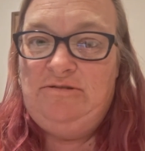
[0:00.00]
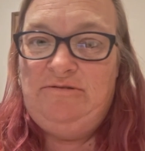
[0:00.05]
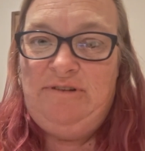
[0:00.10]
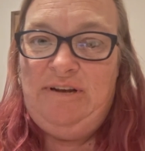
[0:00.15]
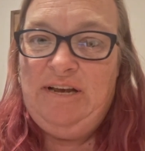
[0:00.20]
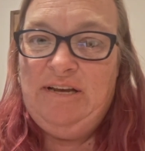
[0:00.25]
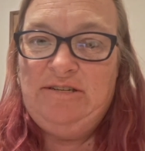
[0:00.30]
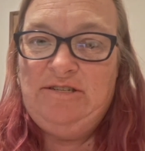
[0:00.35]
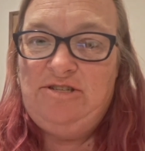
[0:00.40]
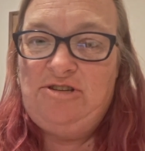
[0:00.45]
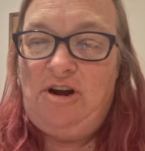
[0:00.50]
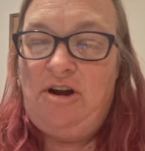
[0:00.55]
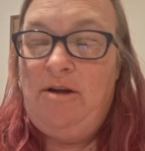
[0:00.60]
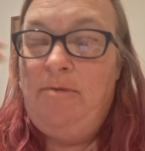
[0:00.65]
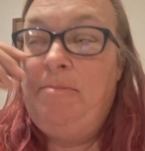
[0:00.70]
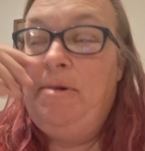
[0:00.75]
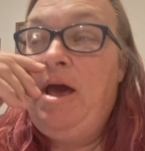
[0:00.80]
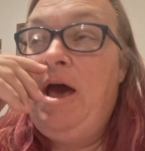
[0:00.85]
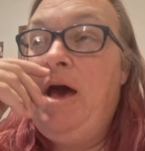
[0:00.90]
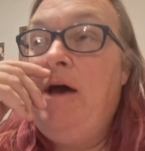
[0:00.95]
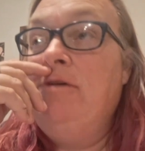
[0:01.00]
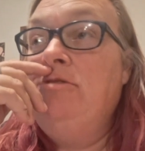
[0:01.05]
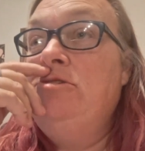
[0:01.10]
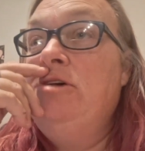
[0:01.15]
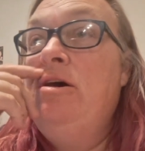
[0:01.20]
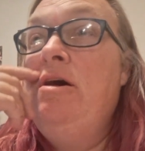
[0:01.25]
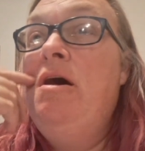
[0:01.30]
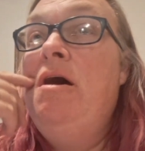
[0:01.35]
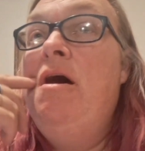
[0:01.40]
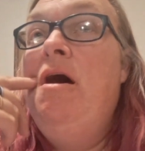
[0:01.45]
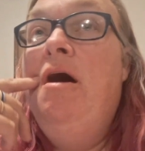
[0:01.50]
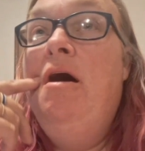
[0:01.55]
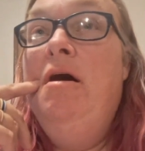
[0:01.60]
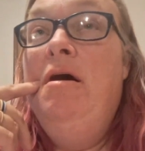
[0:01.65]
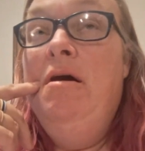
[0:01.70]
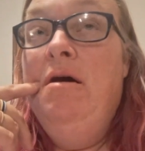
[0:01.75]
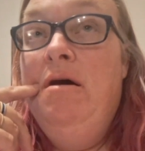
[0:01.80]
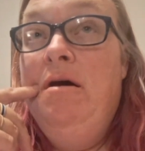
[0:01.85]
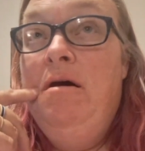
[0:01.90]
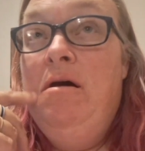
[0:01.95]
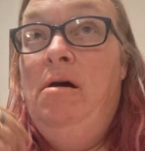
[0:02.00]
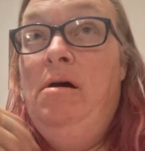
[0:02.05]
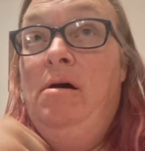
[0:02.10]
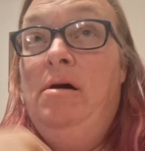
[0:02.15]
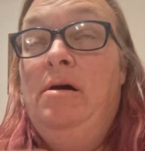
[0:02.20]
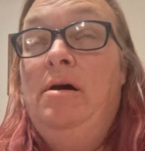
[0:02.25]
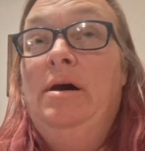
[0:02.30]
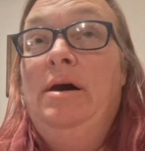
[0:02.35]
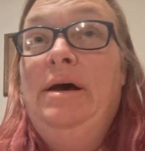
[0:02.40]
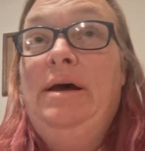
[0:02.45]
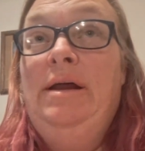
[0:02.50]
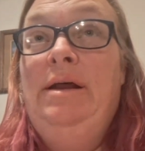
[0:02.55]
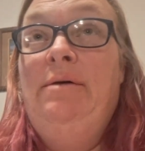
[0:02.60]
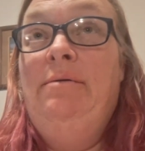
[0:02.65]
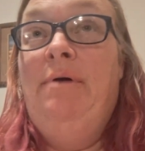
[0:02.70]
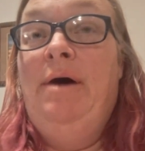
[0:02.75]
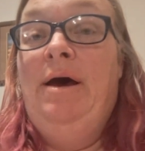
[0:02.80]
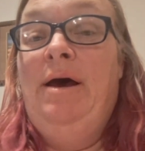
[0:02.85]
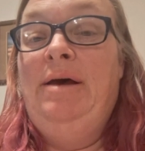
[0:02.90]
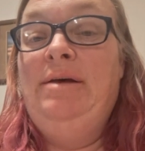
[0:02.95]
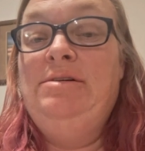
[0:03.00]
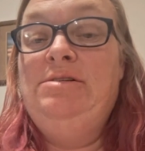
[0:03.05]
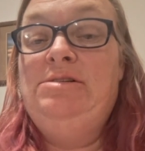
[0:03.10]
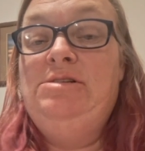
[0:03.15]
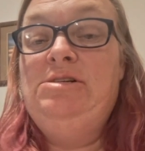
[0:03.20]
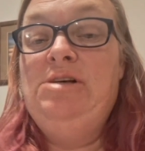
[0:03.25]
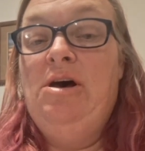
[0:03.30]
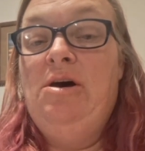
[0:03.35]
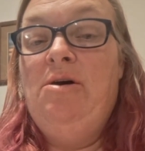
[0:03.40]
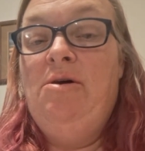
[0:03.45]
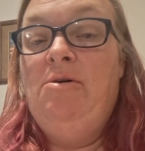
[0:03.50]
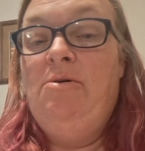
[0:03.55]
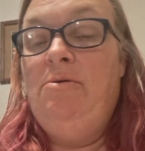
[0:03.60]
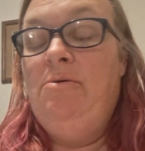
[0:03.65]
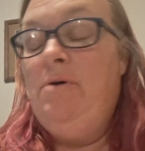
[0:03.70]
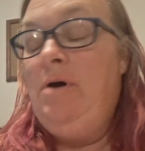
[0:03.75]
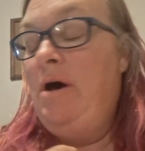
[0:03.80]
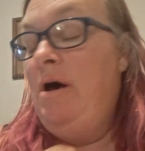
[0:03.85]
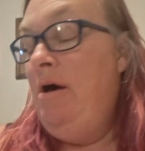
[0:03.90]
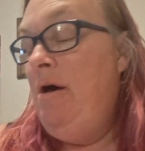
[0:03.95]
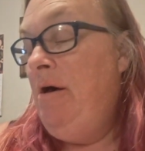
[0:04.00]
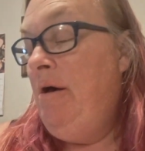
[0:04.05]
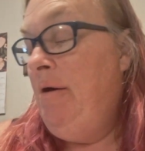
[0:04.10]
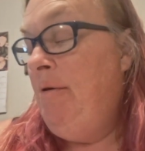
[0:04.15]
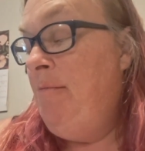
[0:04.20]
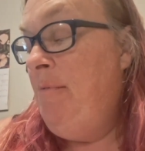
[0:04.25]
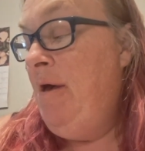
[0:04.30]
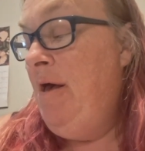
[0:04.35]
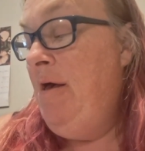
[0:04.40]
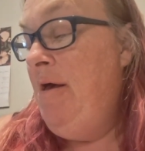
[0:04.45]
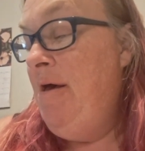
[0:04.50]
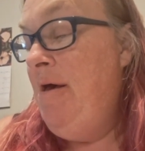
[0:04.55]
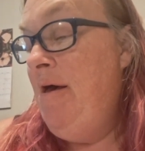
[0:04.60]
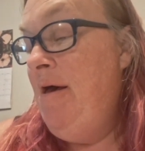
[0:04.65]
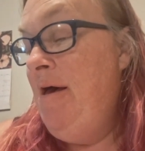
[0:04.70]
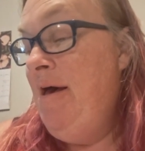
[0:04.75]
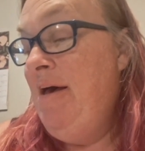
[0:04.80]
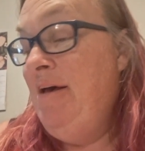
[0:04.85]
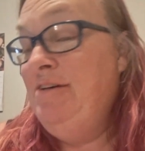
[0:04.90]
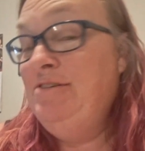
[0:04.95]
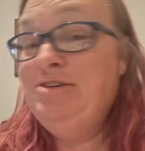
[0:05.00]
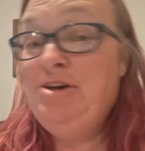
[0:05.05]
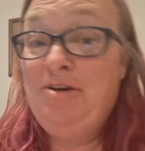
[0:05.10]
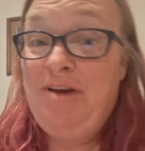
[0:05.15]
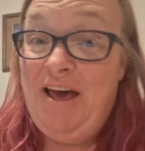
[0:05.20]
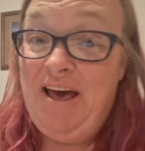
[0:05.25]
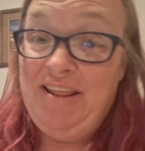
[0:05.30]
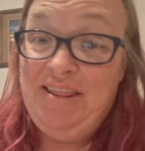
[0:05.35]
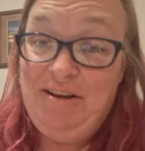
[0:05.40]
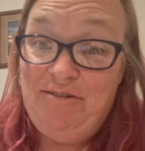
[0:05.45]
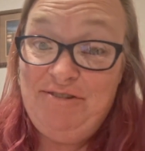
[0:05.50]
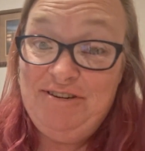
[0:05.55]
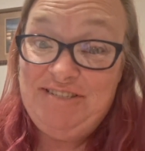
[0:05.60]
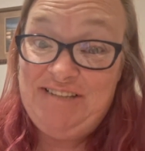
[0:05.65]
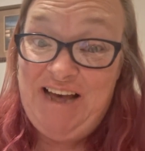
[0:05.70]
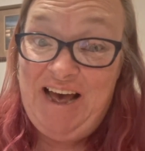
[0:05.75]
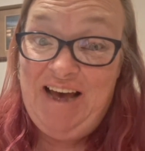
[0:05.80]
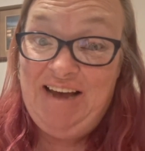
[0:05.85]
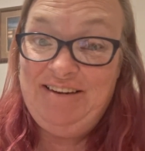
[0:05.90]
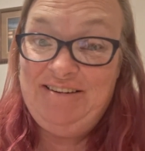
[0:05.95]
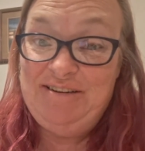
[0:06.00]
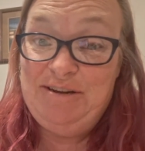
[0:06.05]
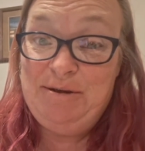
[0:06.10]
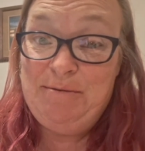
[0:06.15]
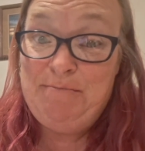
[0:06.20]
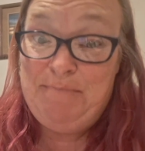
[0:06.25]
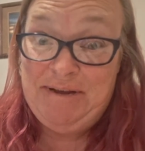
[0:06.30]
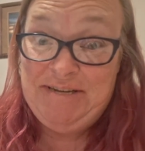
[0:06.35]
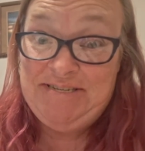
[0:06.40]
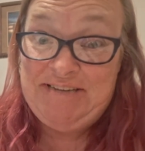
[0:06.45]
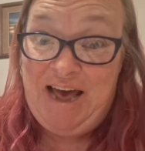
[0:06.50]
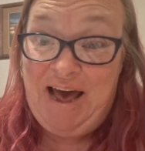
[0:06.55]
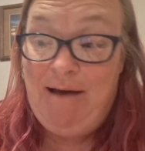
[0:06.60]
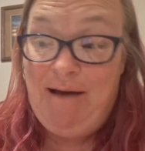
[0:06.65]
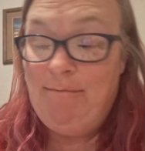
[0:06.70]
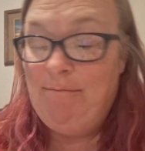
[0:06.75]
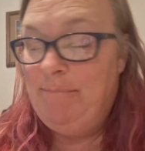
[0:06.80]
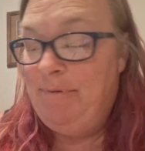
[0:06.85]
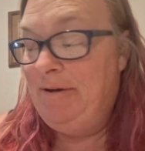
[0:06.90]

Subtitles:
get startup cash. Anyway, so yeah, there was that mishap,